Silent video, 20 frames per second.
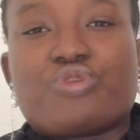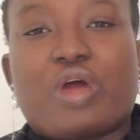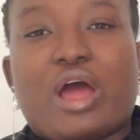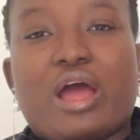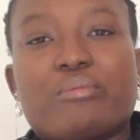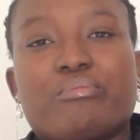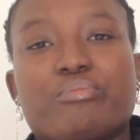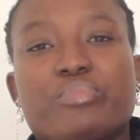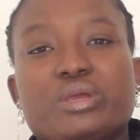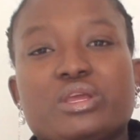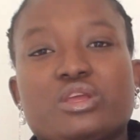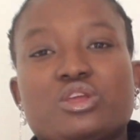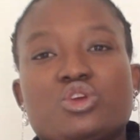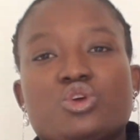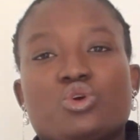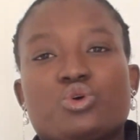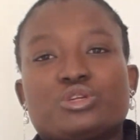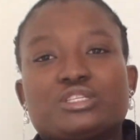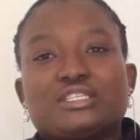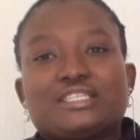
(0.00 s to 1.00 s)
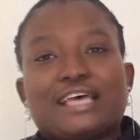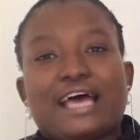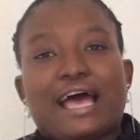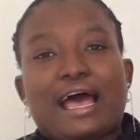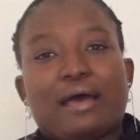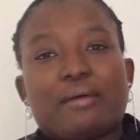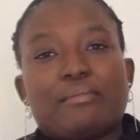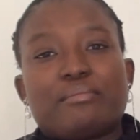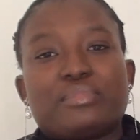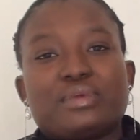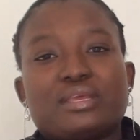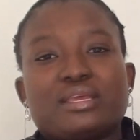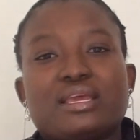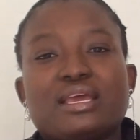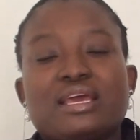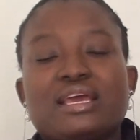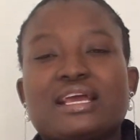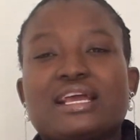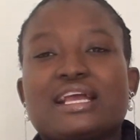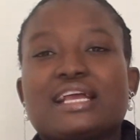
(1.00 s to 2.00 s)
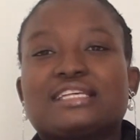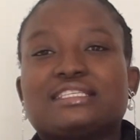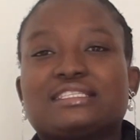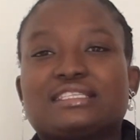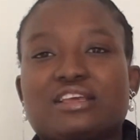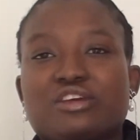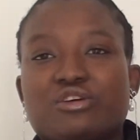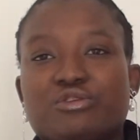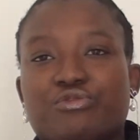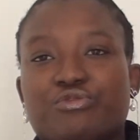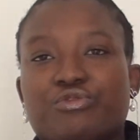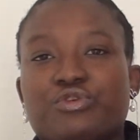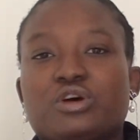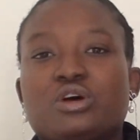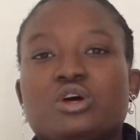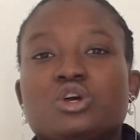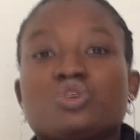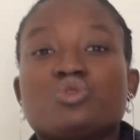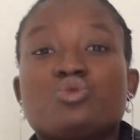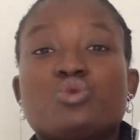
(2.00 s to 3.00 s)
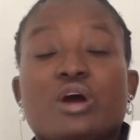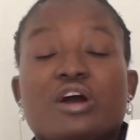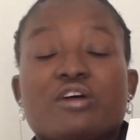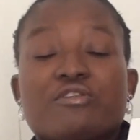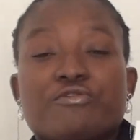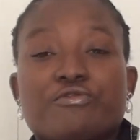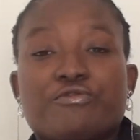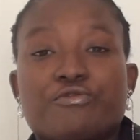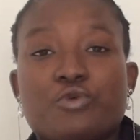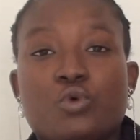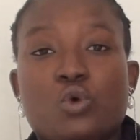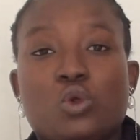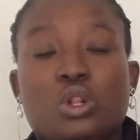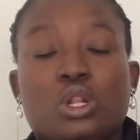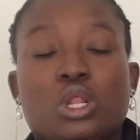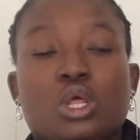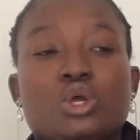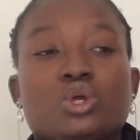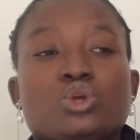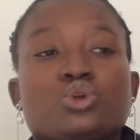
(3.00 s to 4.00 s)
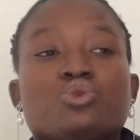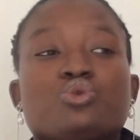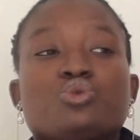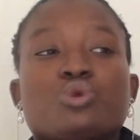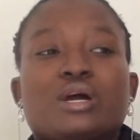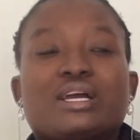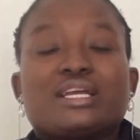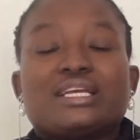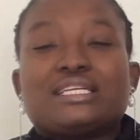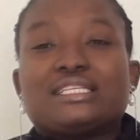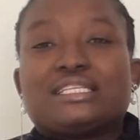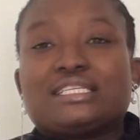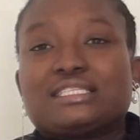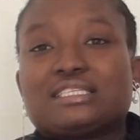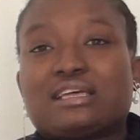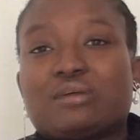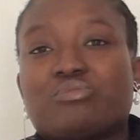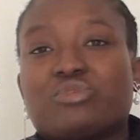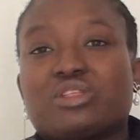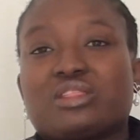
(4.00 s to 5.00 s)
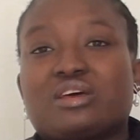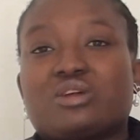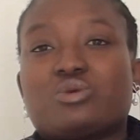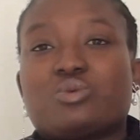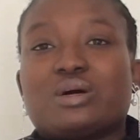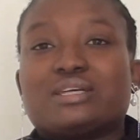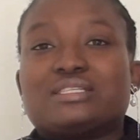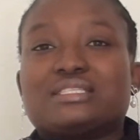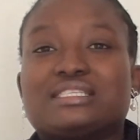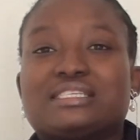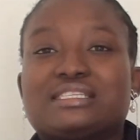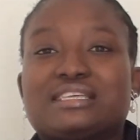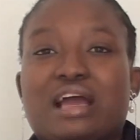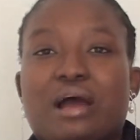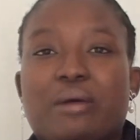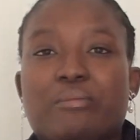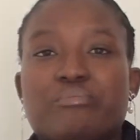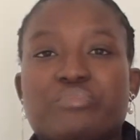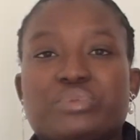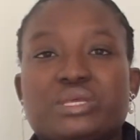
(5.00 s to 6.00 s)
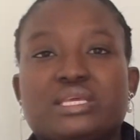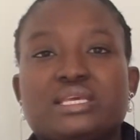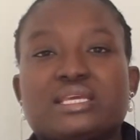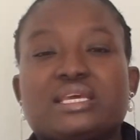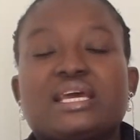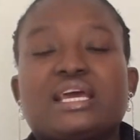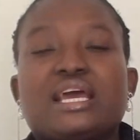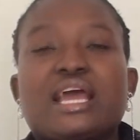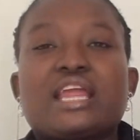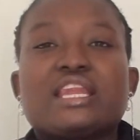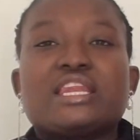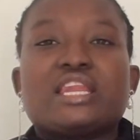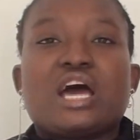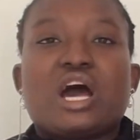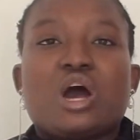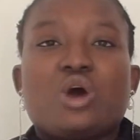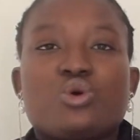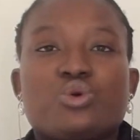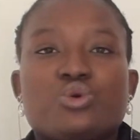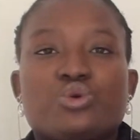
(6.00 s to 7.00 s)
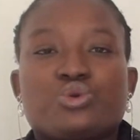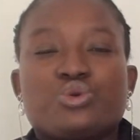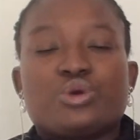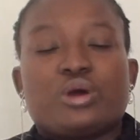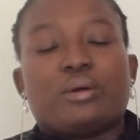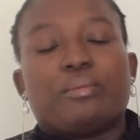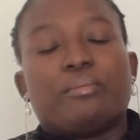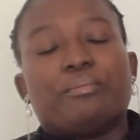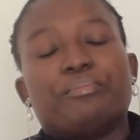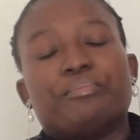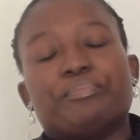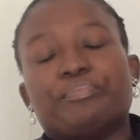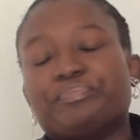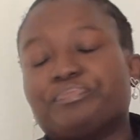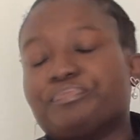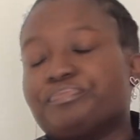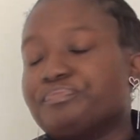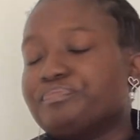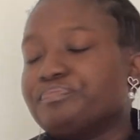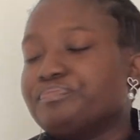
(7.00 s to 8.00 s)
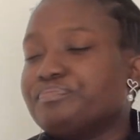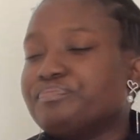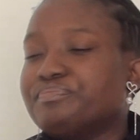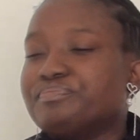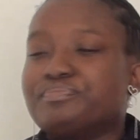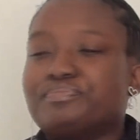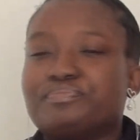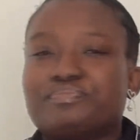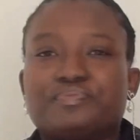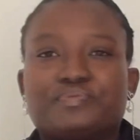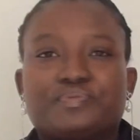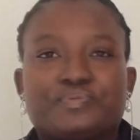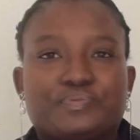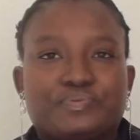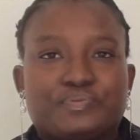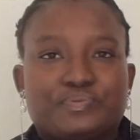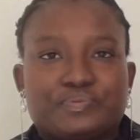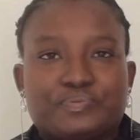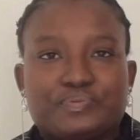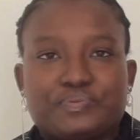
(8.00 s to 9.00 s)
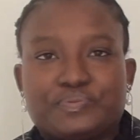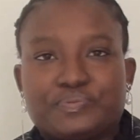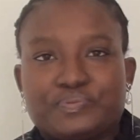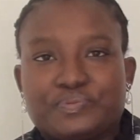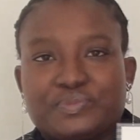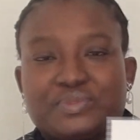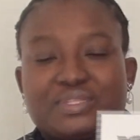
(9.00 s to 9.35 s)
rubbing your tummy as if you are full you are eating something that was yummy and now you are mmm.